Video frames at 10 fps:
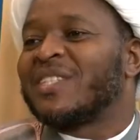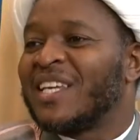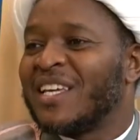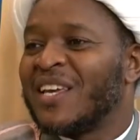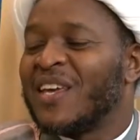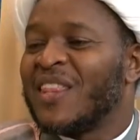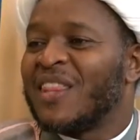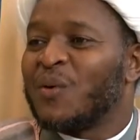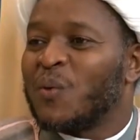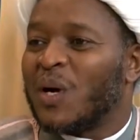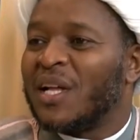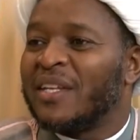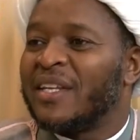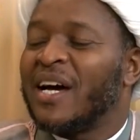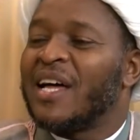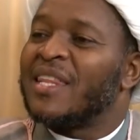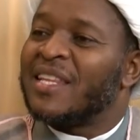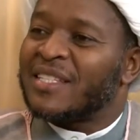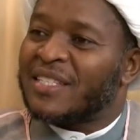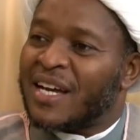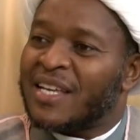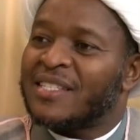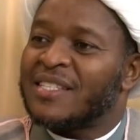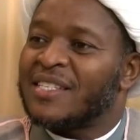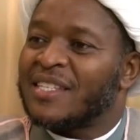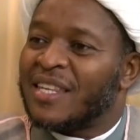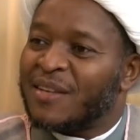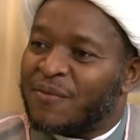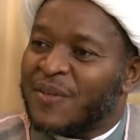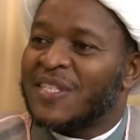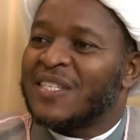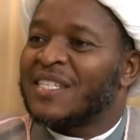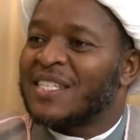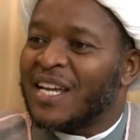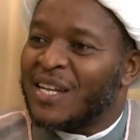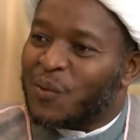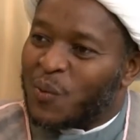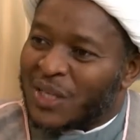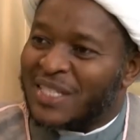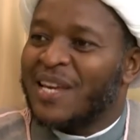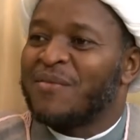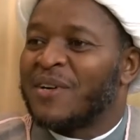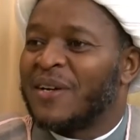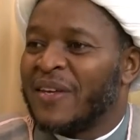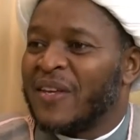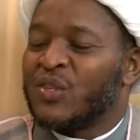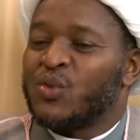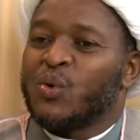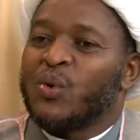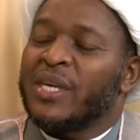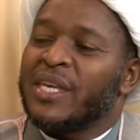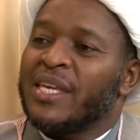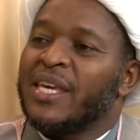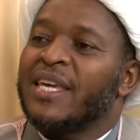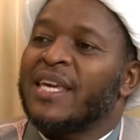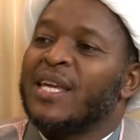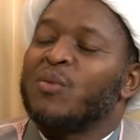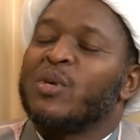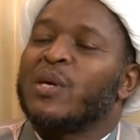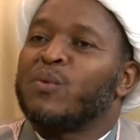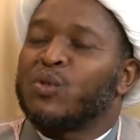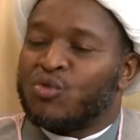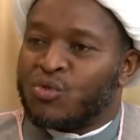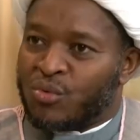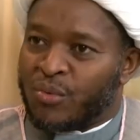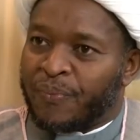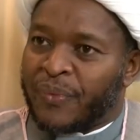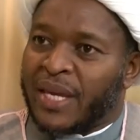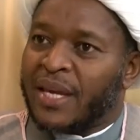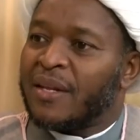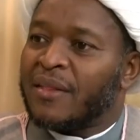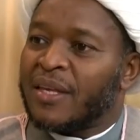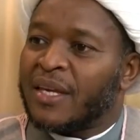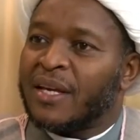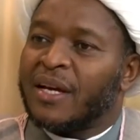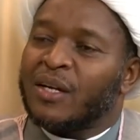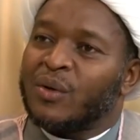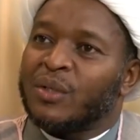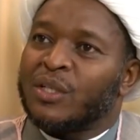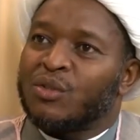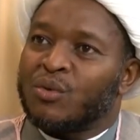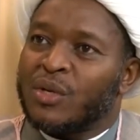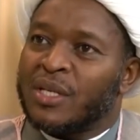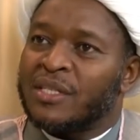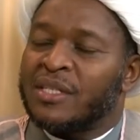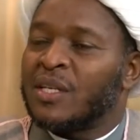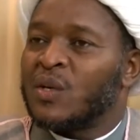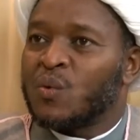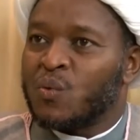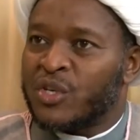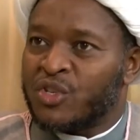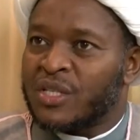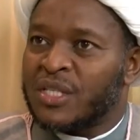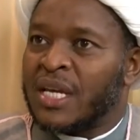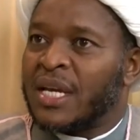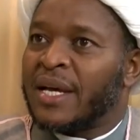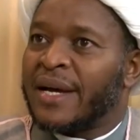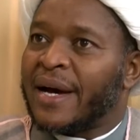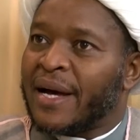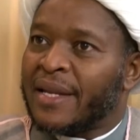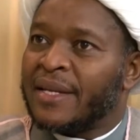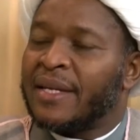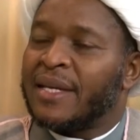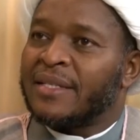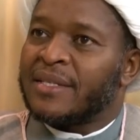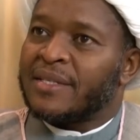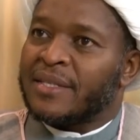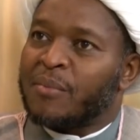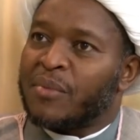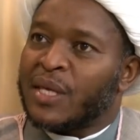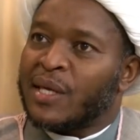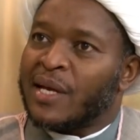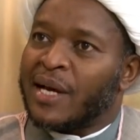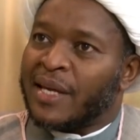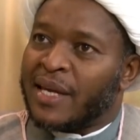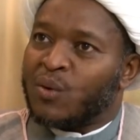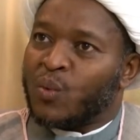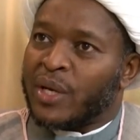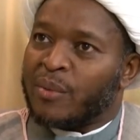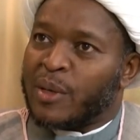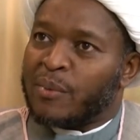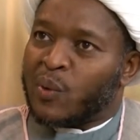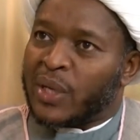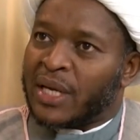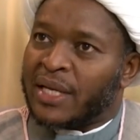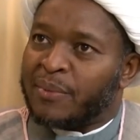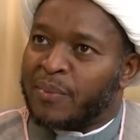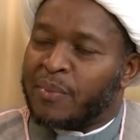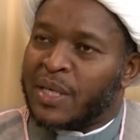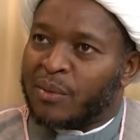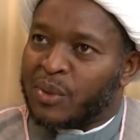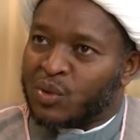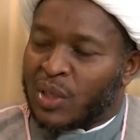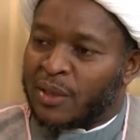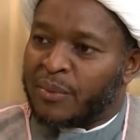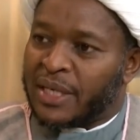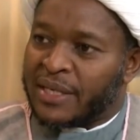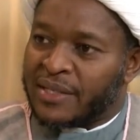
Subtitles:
the world and the sciences and the physics and whatever. So he can be able to do anything according to his wishes. And it is something, again, we remember when Ali bin Abi Talib alayhi